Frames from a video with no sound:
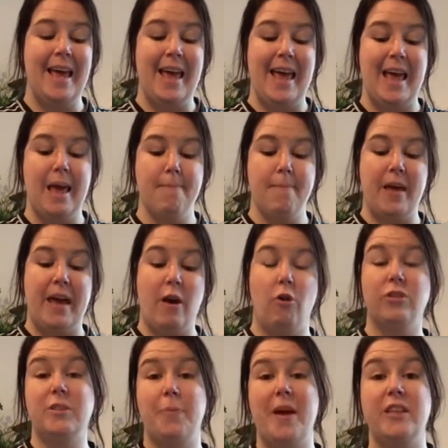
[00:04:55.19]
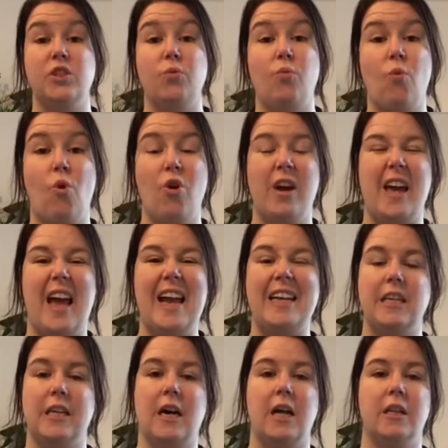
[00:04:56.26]
It all depends on what kind
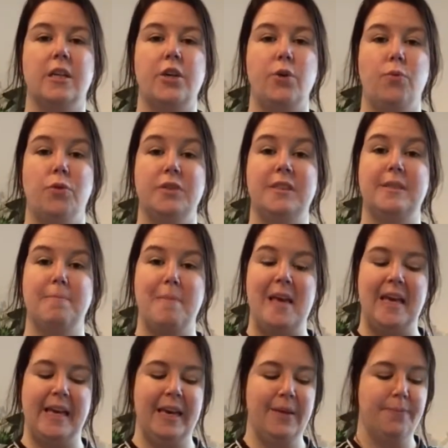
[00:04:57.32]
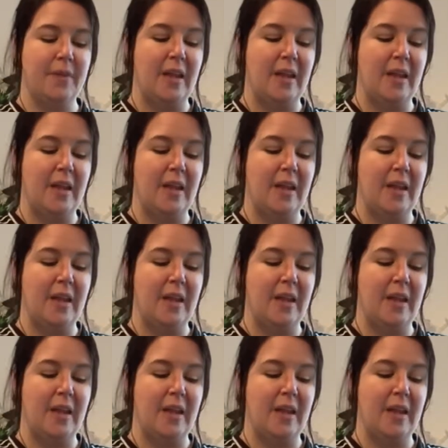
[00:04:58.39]
of colour you want to make it.